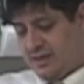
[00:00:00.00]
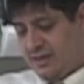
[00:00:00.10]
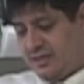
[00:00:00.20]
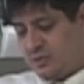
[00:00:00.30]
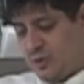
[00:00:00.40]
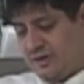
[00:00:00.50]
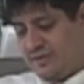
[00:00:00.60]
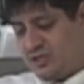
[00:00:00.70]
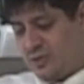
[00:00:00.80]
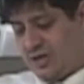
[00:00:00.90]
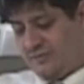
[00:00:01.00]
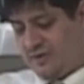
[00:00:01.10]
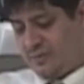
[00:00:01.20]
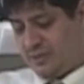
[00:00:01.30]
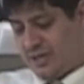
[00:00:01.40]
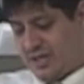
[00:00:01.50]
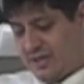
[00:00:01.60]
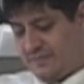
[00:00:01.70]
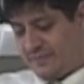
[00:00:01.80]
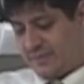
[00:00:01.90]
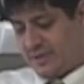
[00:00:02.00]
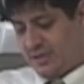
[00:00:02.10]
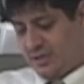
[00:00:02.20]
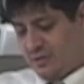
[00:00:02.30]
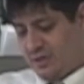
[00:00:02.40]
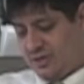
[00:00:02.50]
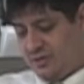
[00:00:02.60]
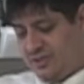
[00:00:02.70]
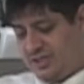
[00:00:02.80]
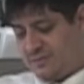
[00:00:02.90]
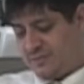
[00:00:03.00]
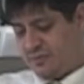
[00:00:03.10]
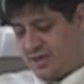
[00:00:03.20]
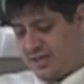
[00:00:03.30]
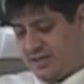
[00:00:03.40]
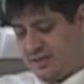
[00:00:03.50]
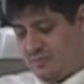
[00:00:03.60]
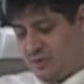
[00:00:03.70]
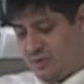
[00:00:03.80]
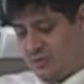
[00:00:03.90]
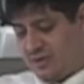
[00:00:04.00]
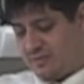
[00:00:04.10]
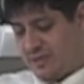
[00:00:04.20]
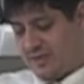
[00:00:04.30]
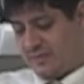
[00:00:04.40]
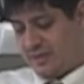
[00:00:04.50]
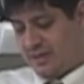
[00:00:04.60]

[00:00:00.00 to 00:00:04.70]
It is one of the twelve, he replied, one who dips bread into the bowl with me.